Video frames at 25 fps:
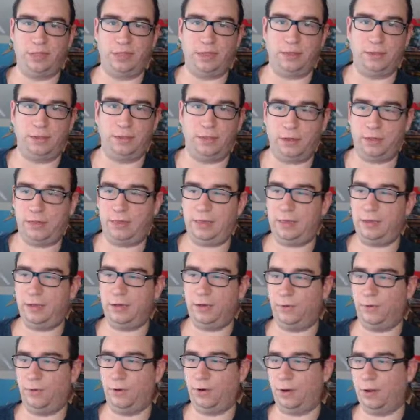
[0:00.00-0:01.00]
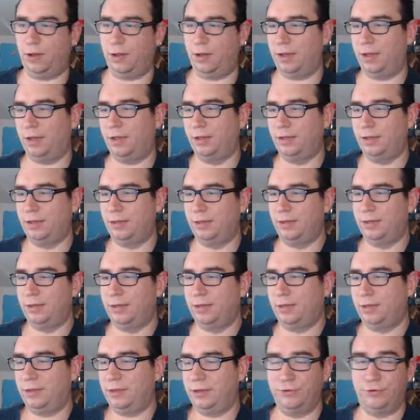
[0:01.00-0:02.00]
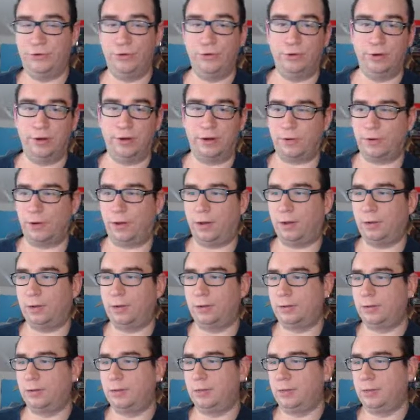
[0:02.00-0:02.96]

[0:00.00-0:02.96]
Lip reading: unlucky, or you're doing it wrong.